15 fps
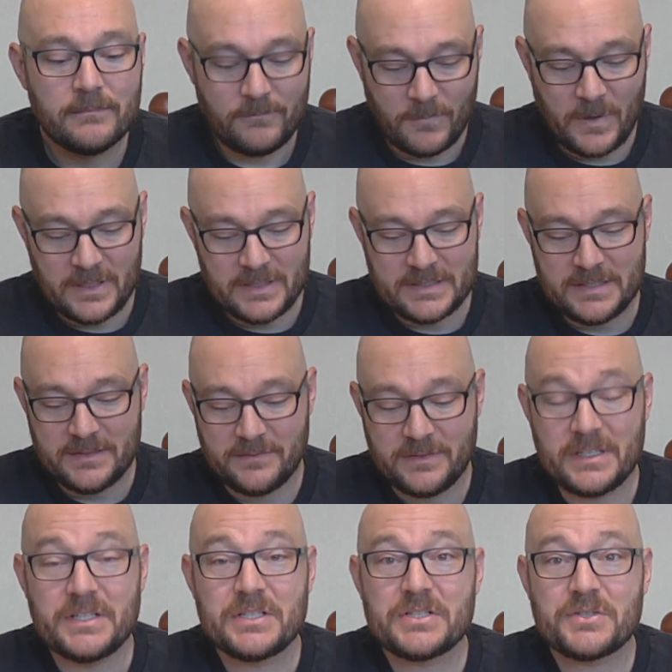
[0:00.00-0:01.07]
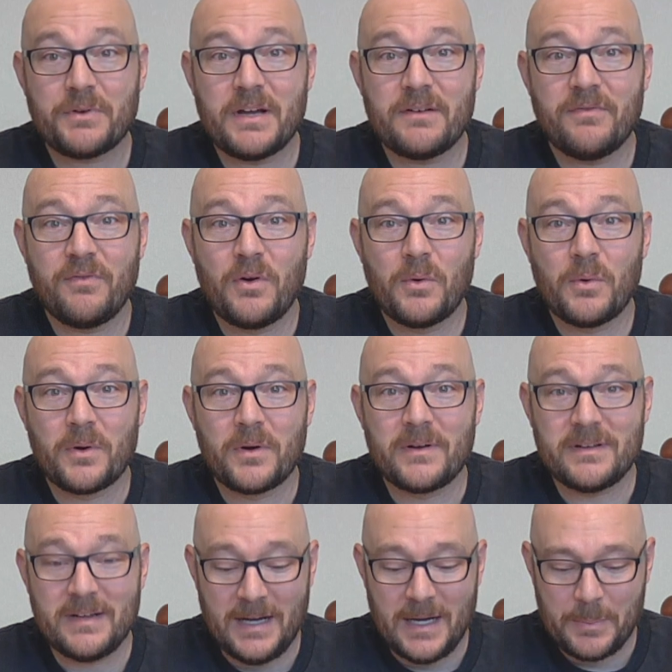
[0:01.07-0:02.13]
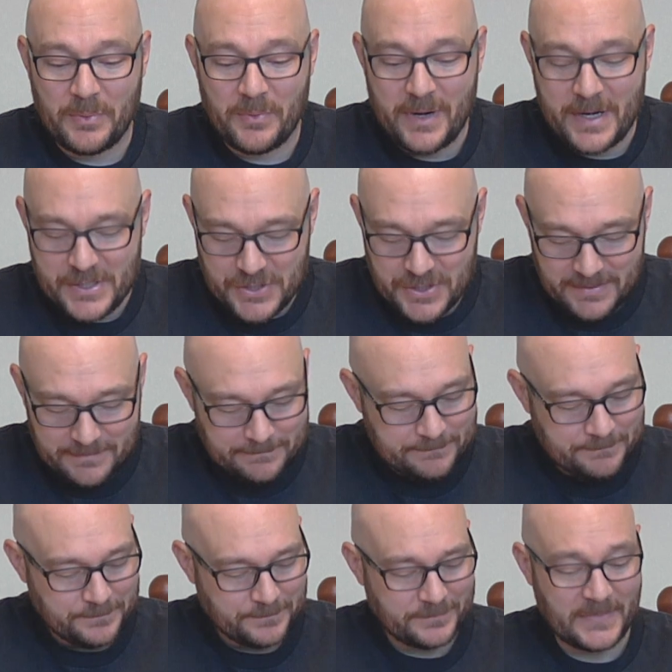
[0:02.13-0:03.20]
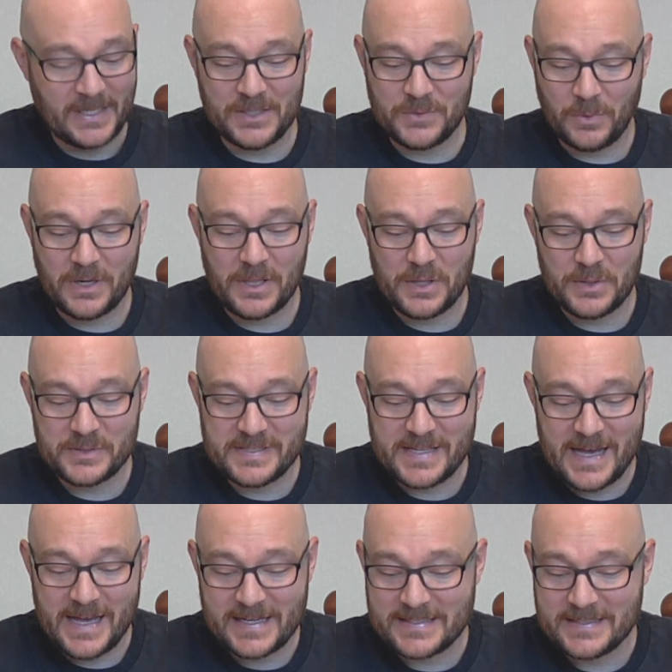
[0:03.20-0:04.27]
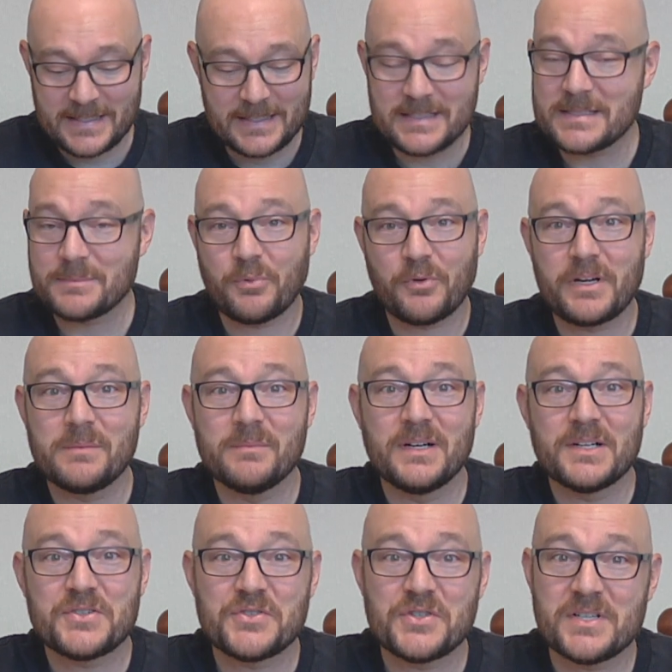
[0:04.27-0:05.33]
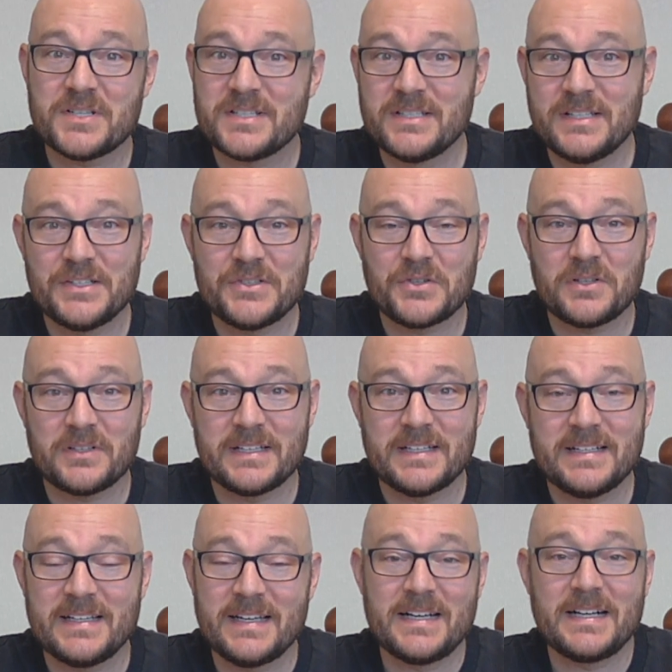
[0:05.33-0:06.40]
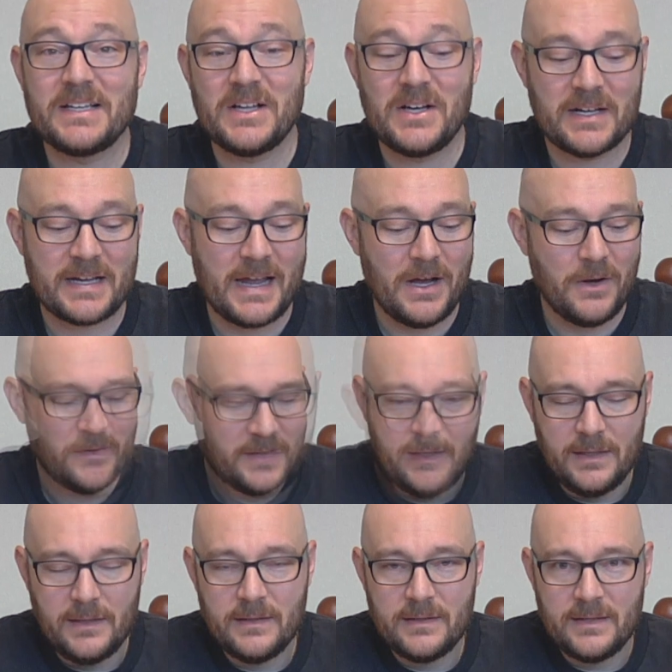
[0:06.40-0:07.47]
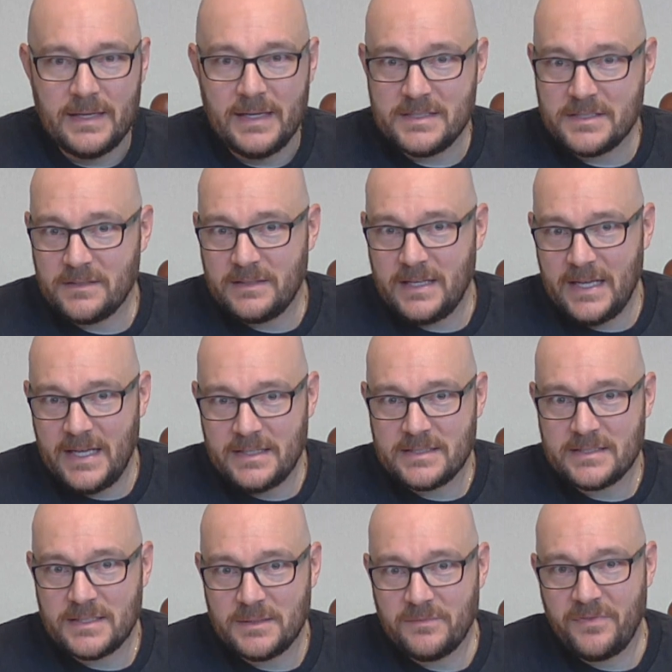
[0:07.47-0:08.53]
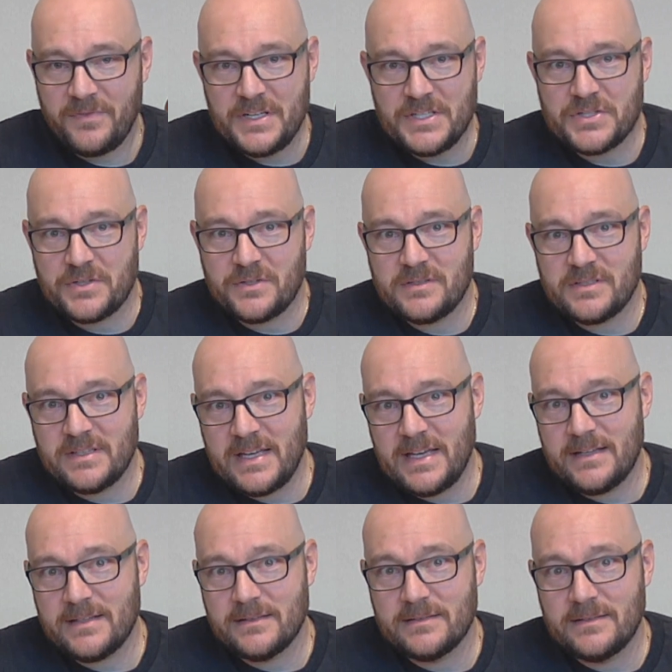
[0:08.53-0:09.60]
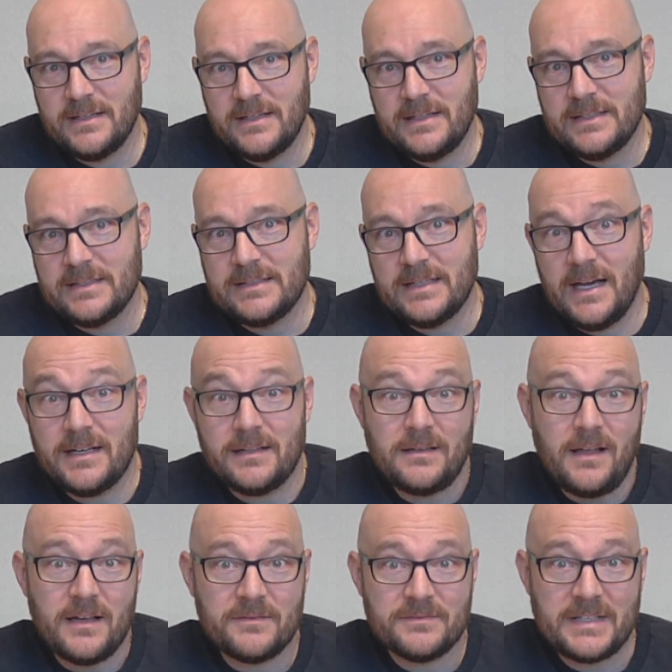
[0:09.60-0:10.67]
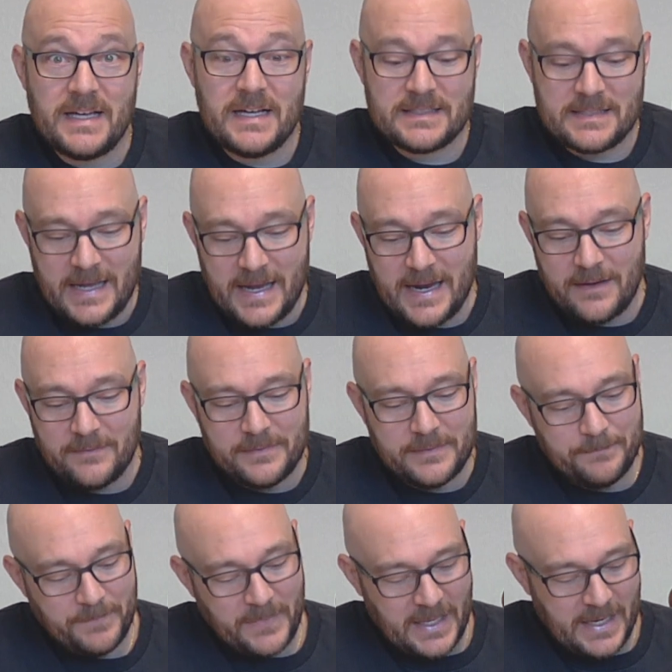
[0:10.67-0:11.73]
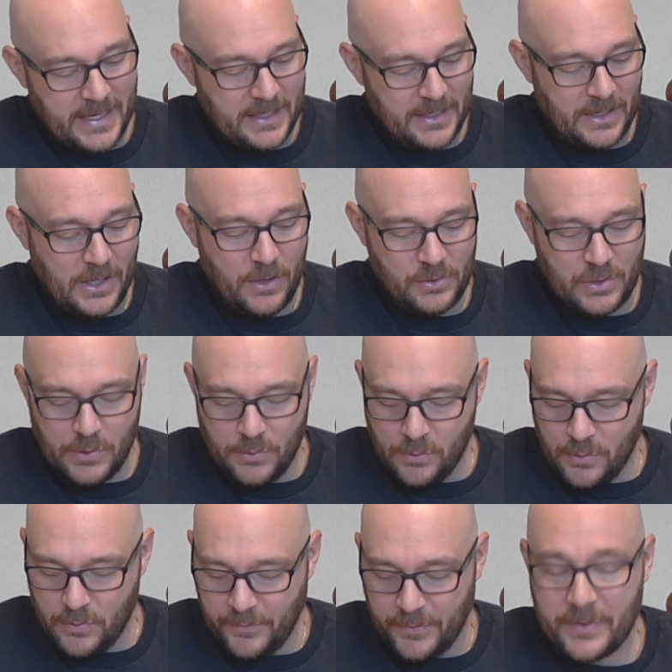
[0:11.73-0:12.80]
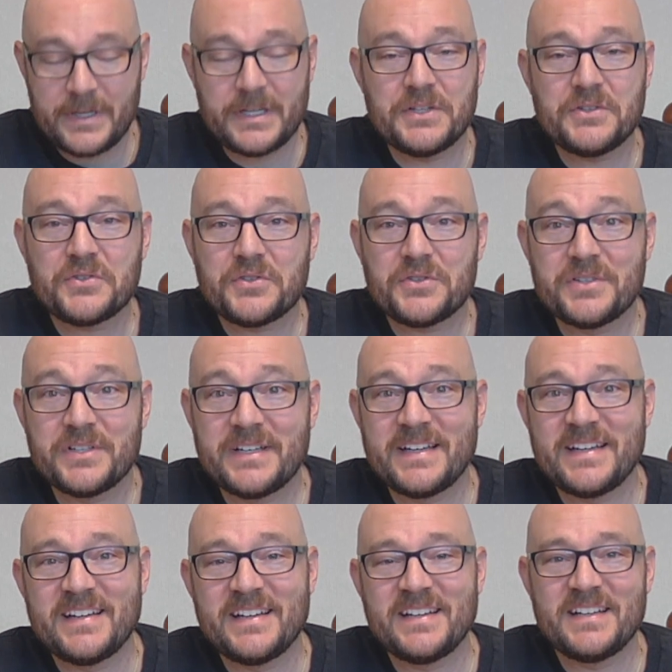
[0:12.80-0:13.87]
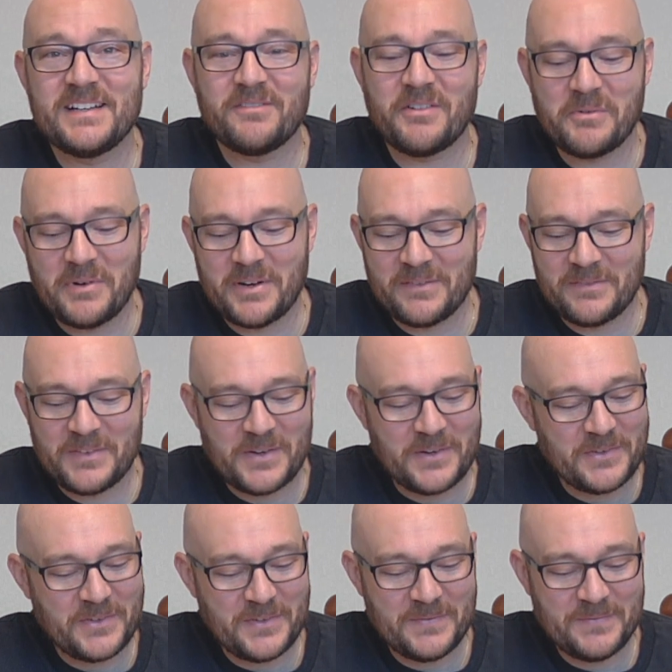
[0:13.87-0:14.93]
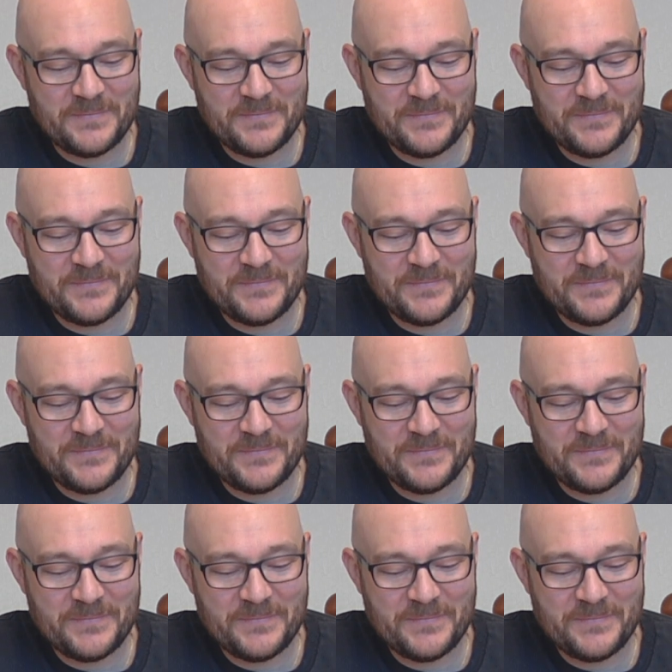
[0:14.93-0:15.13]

relatively straightforward operation, it's one of those DACs that is pretty much just digital in, analog out. It still has some features that not a lot of DACs have, and I'll go over each and every one of those.